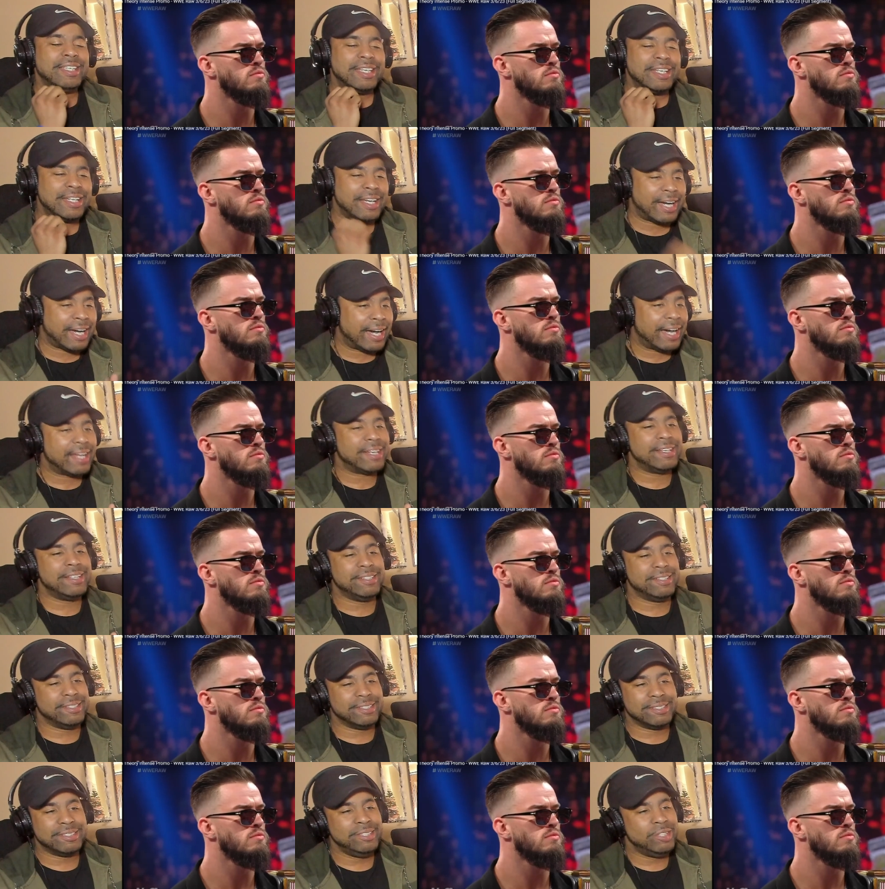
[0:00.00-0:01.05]
Speaker 1: Get out of
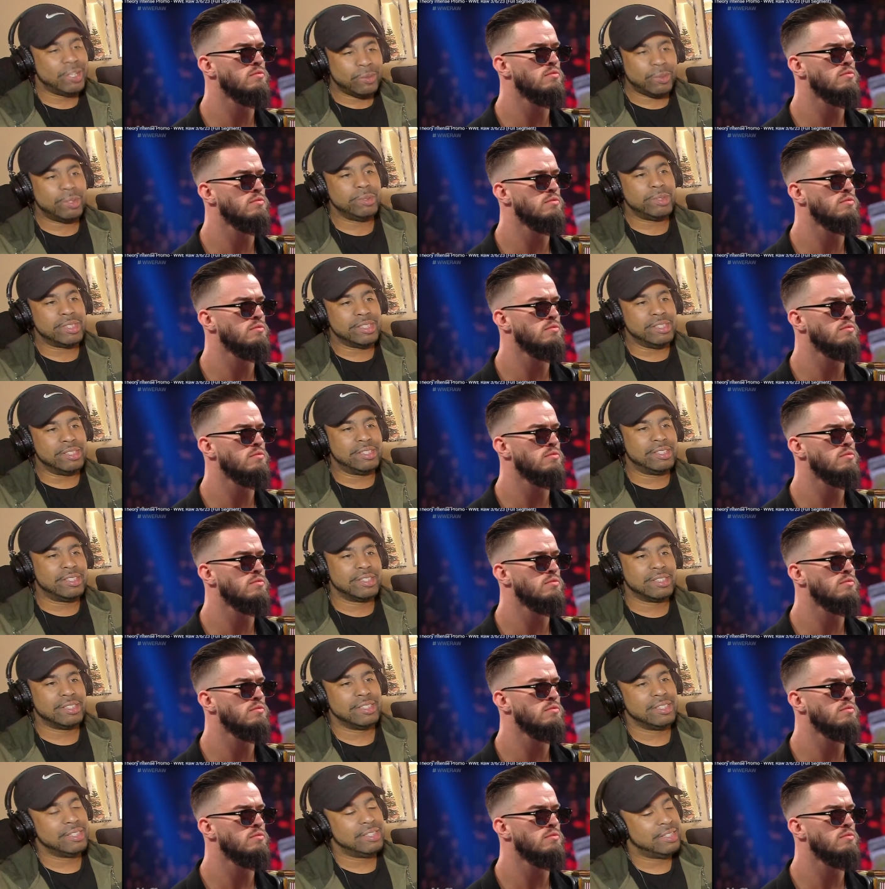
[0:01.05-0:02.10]
there. You don't want
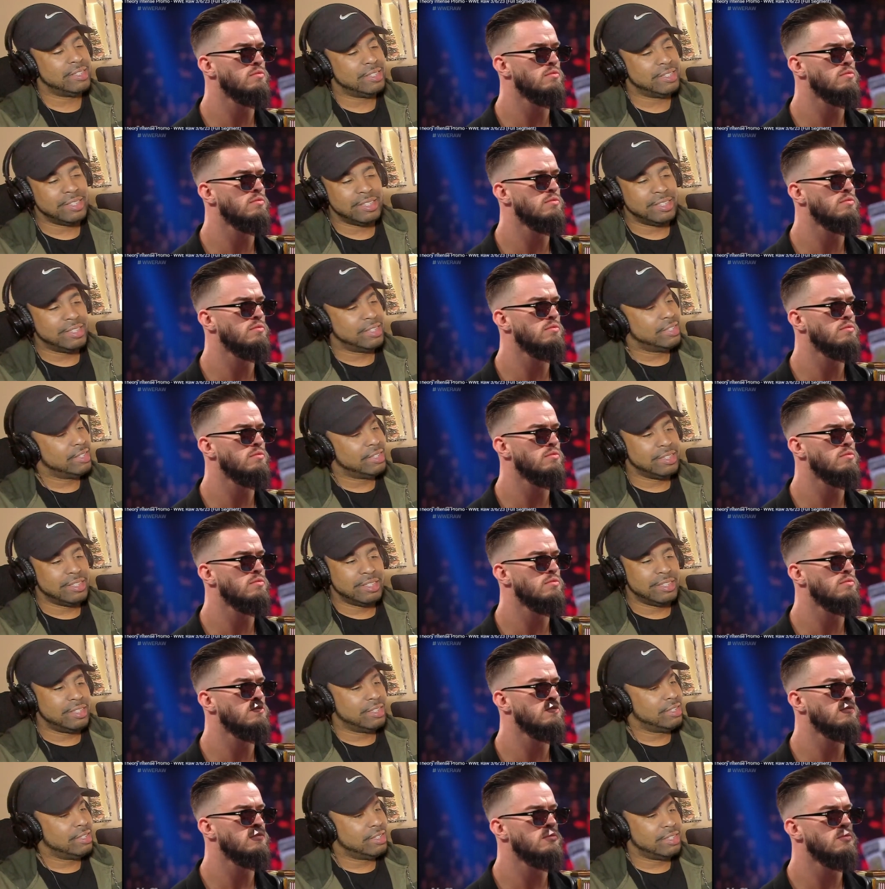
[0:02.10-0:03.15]
this.
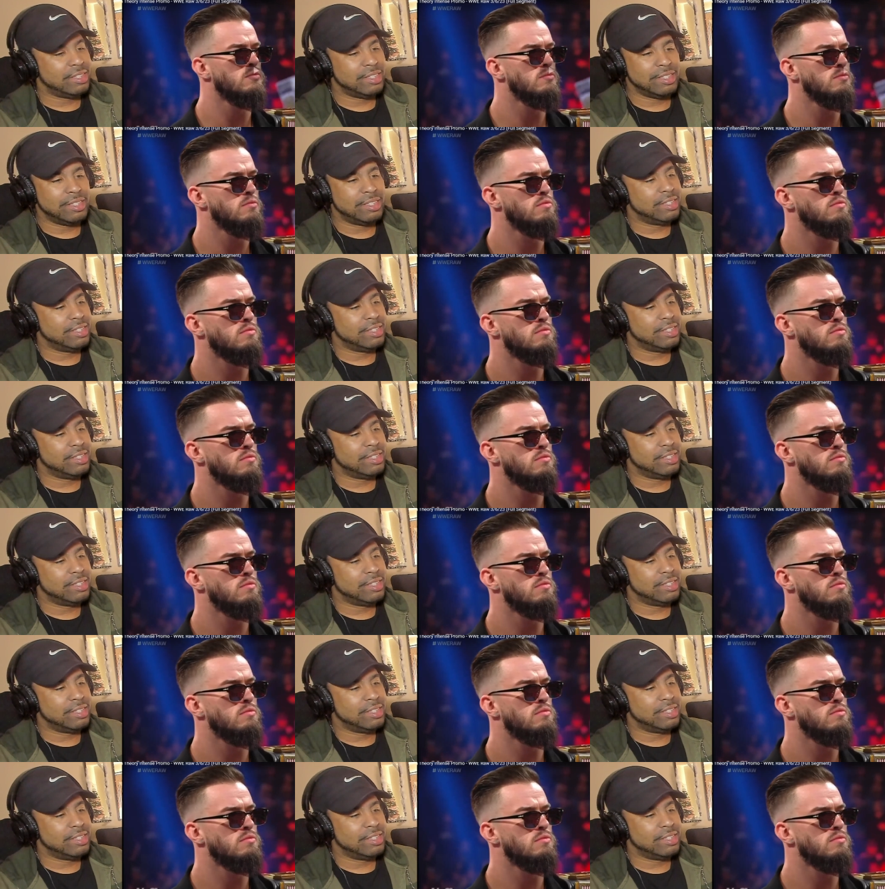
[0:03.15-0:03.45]
You